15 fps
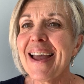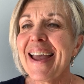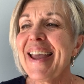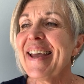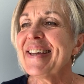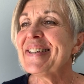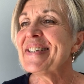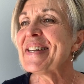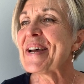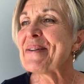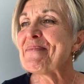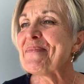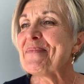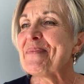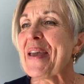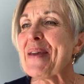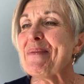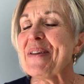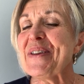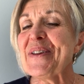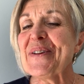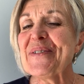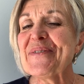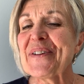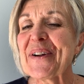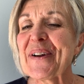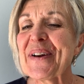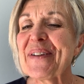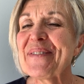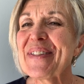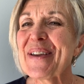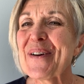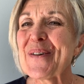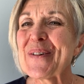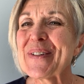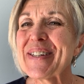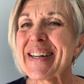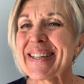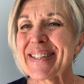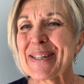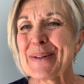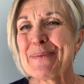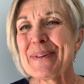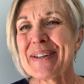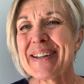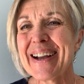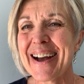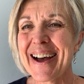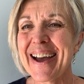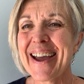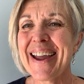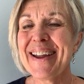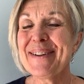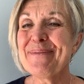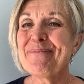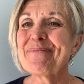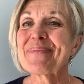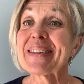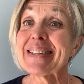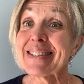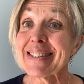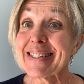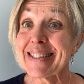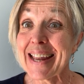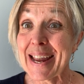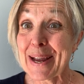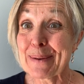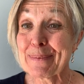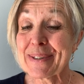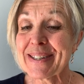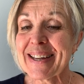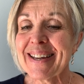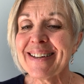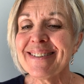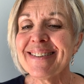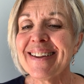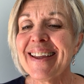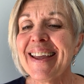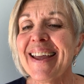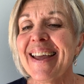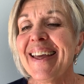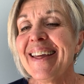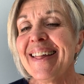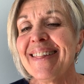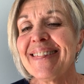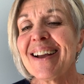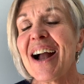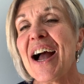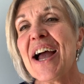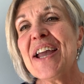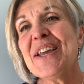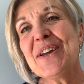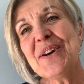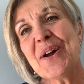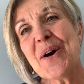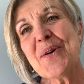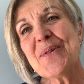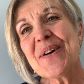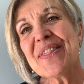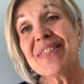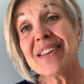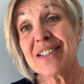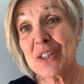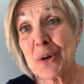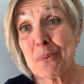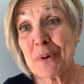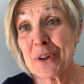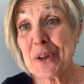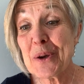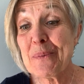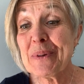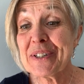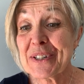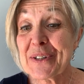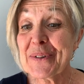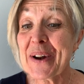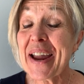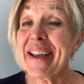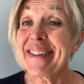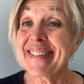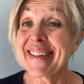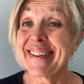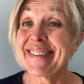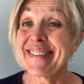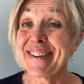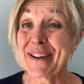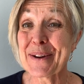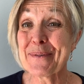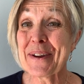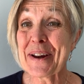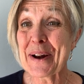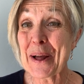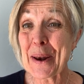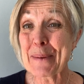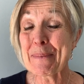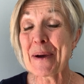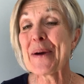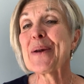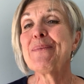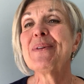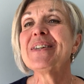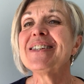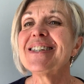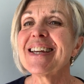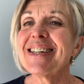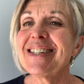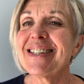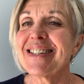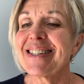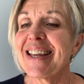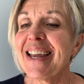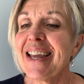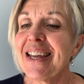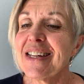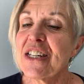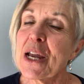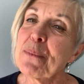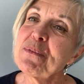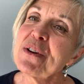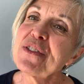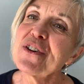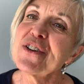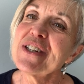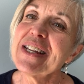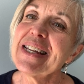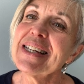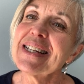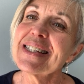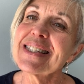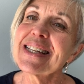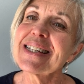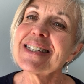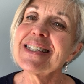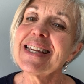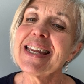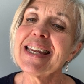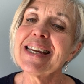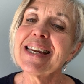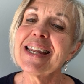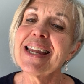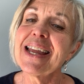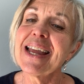And maybe you've heard of the Old Testament guy, Samson. The guy, you know, with the superhuman strength. You can read all about him in Judges chapter 13 to 16.